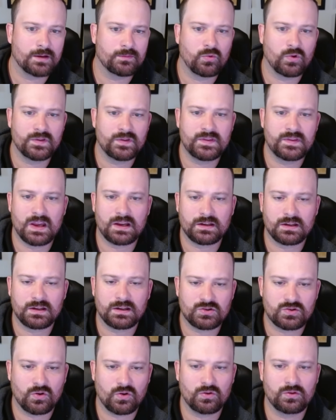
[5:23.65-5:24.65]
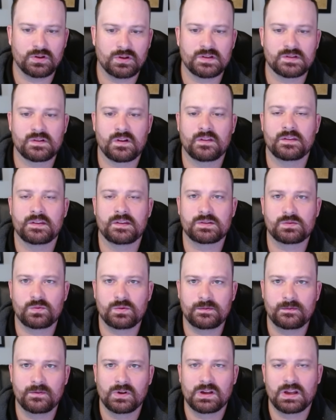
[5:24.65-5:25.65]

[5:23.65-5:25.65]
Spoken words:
what that control is on this one.